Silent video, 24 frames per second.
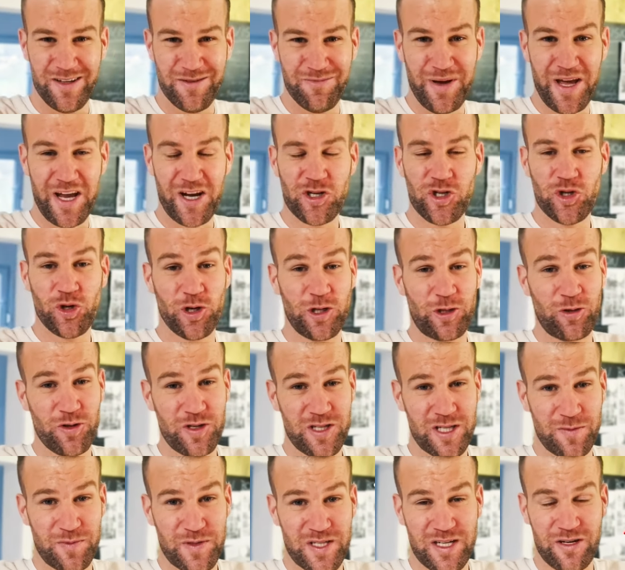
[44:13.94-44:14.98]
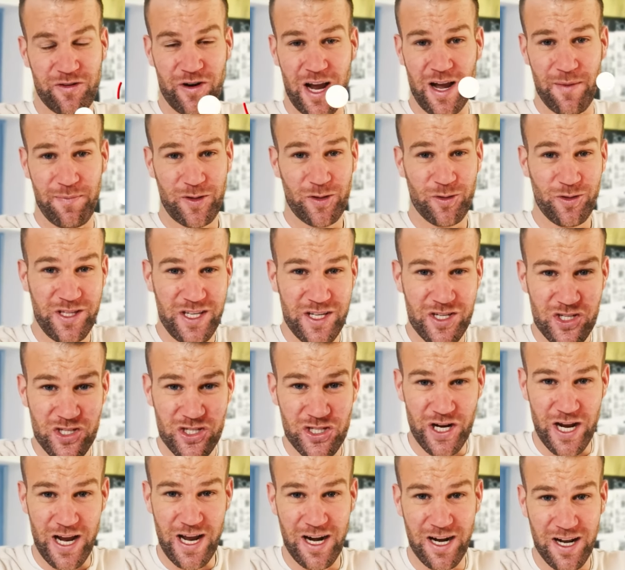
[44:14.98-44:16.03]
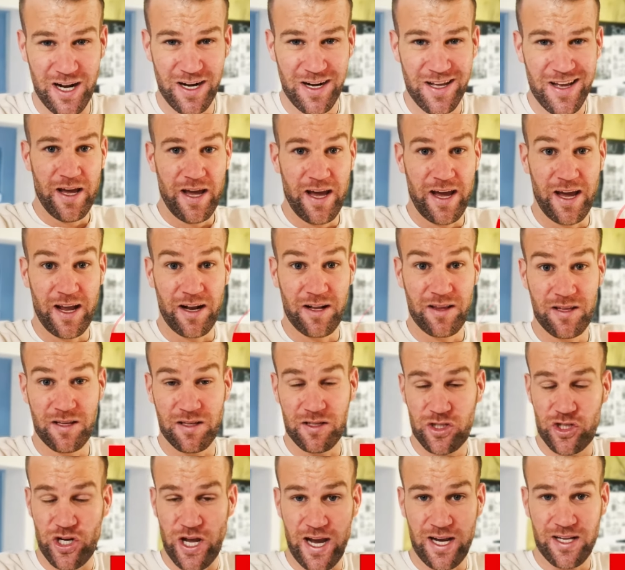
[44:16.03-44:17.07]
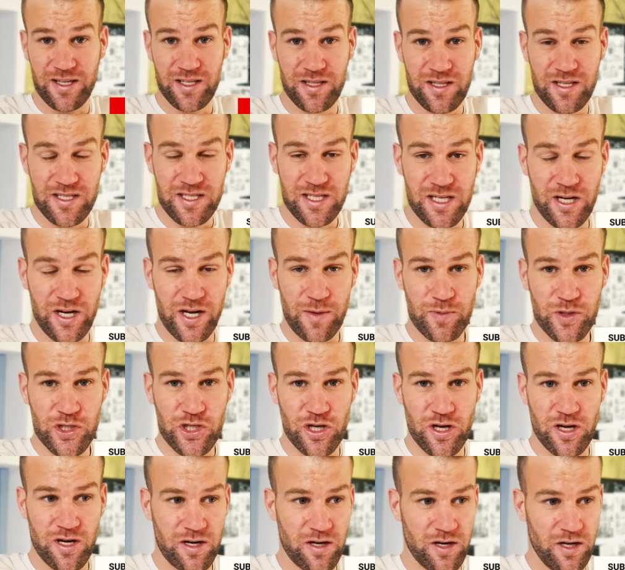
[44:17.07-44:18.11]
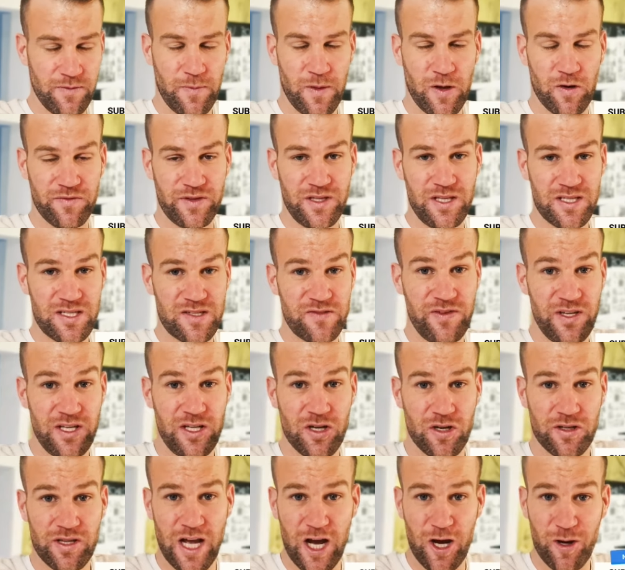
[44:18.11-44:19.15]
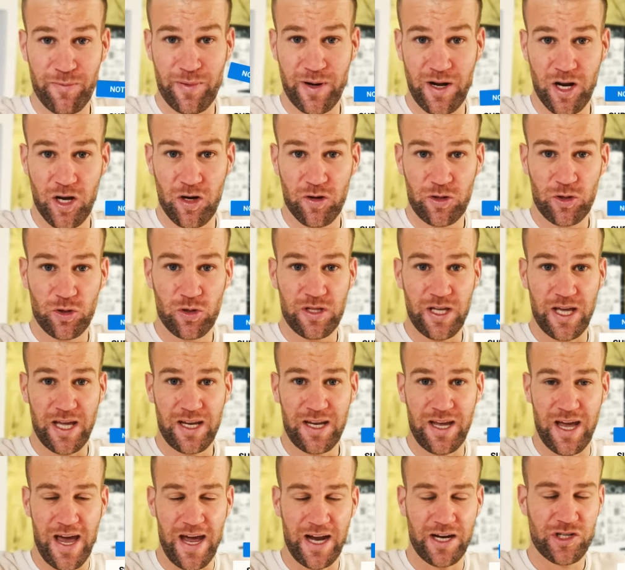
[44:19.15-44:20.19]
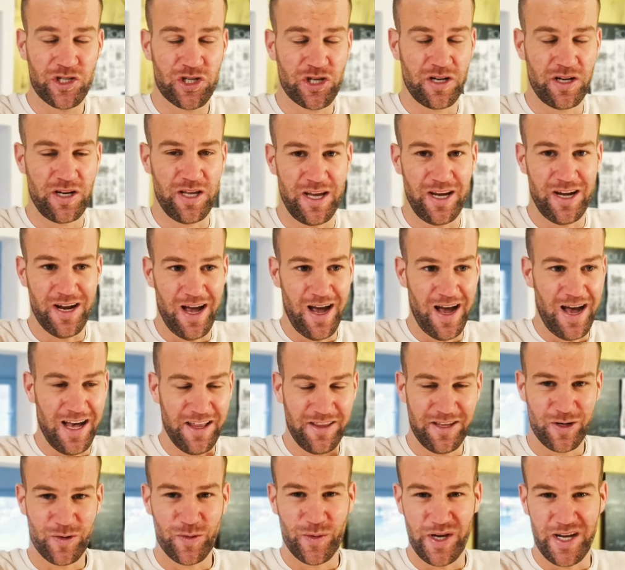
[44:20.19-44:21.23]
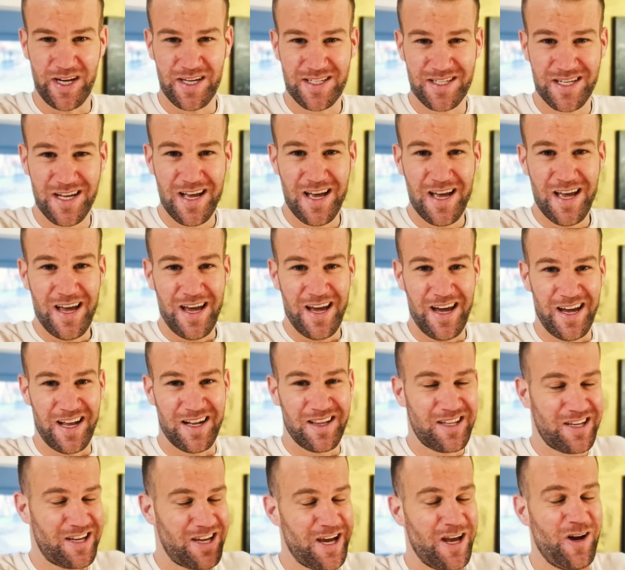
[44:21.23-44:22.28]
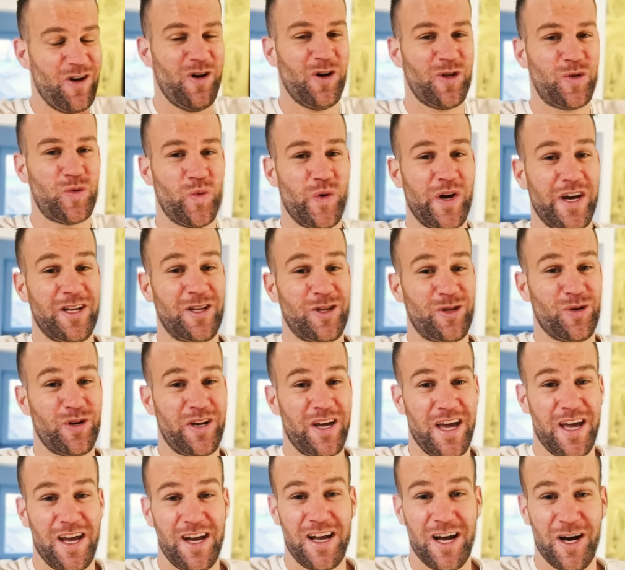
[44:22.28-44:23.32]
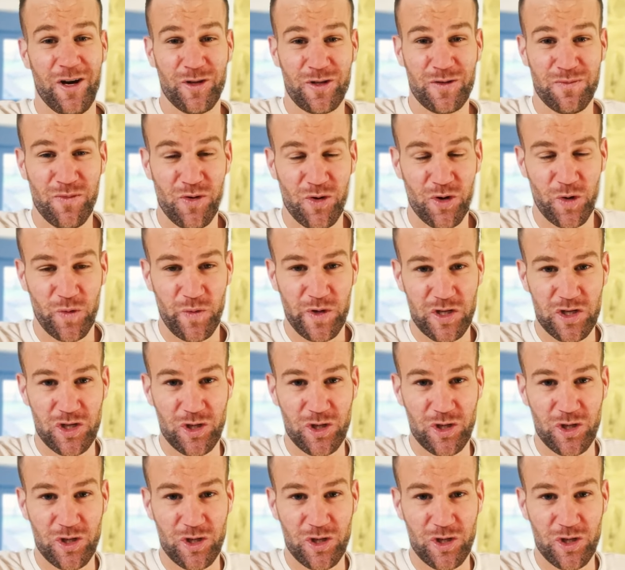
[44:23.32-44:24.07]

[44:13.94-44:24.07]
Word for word: make sure to subscribe to this channel and check the description of this video down below to take action in other ways and cannot wait to hang out more with